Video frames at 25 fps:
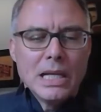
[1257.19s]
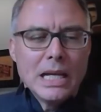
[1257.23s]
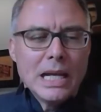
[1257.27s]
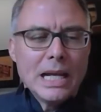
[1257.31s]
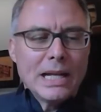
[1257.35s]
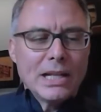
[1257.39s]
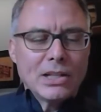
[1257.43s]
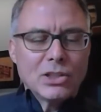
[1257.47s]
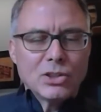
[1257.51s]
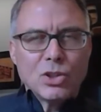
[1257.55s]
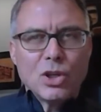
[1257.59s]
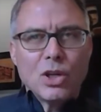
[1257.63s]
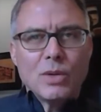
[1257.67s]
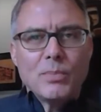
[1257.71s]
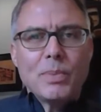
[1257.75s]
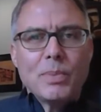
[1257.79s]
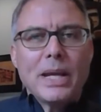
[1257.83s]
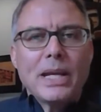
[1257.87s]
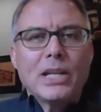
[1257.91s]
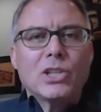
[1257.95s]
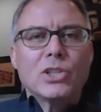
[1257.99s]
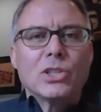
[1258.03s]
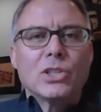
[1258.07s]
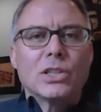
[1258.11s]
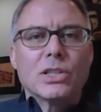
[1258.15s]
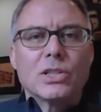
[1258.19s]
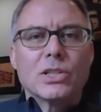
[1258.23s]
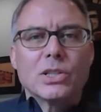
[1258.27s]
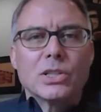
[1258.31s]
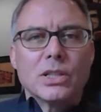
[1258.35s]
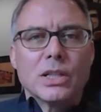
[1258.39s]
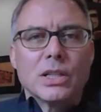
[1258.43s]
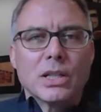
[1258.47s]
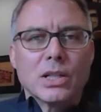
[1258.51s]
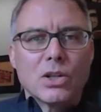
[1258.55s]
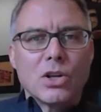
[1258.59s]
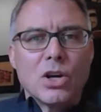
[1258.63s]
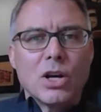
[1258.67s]
And I saw
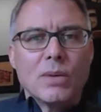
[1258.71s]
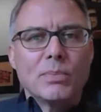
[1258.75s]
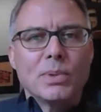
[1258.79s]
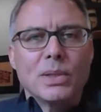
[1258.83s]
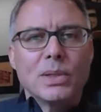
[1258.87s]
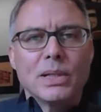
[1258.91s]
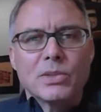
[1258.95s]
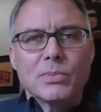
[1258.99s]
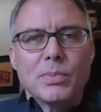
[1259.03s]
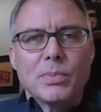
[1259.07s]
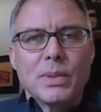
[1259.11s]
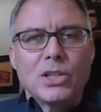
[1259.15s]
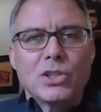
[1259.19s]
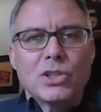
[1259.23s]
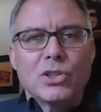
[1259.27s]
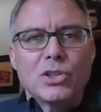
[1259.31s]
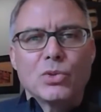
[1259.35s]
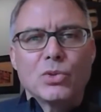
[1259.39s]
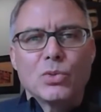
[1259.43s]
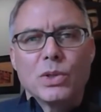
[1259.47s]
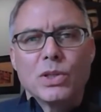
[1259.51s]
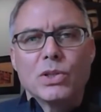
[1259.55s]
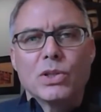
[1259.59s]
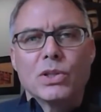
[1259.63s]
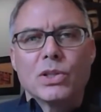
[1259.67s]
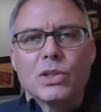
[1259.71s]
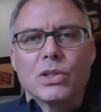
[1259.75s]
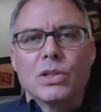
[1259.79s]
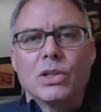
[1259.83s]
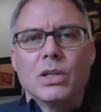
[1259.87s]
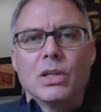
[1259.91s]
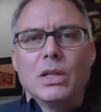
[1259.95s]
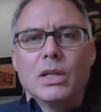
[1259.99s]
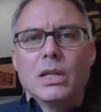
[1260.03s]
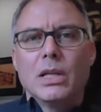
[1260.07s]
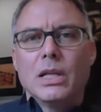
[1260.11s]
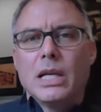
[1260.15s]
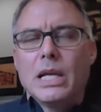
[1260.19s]
a complex patient with her,
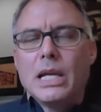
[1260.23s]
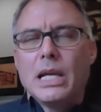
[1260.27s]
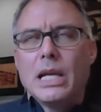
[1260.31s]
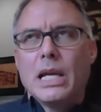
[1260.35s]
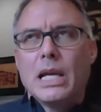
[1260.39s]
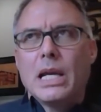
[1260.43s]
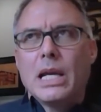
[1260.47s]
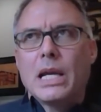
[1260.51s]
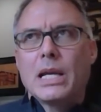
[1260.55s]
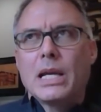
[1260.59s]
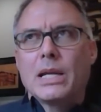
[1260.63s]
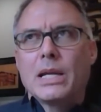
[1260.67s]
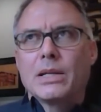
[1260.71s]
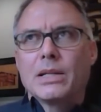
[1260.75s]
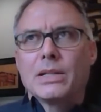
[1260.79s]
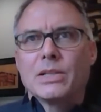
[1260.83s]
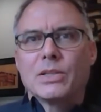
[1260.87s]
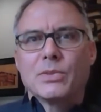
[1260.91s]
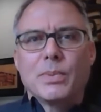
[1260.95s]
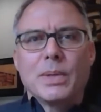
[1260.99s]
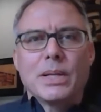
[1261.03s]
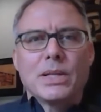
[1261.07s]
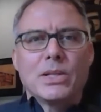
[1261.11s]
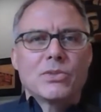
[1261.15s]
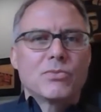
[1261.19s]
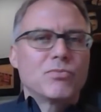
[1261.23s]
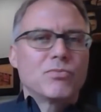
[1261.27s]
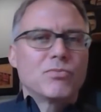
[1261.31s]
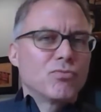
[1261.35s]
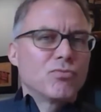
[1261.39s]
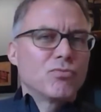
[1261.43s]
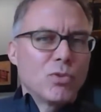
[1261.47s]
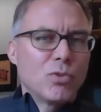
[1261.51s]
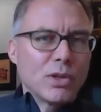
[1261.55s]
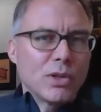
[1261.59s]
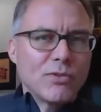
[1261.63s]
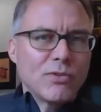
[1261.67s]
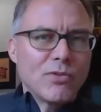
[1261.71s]
and spent
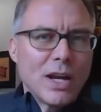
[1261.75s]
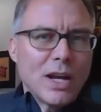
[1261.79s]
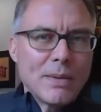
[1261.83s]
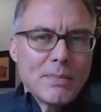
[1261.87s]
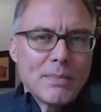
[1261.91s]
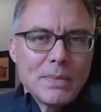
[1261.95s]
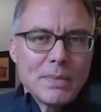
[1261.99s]
45